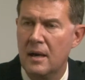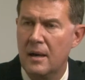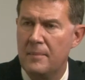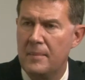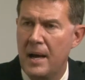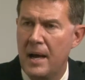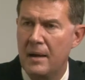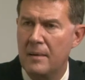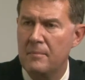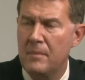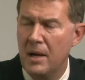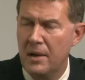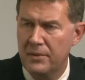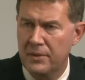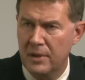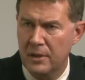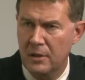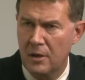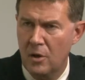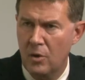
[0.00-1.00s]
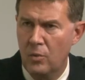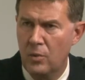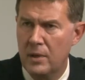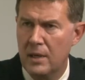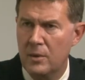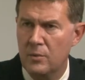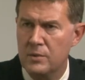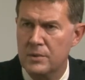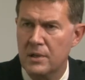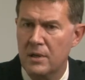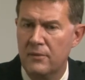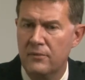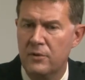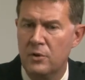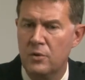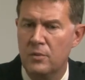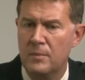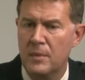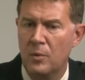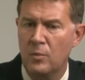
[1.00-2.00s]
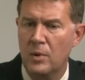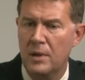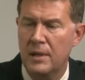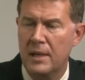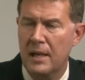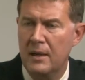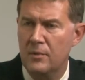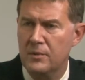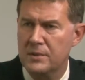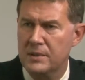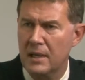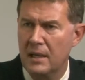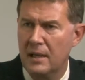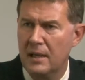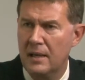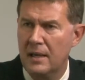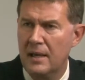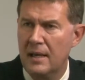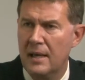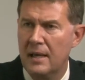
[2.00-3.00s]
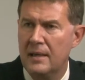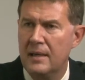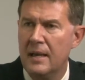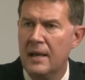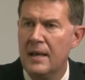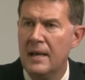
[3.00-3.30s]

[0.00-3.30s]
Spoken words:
about a month ago when he was interviewing me one day on CNN,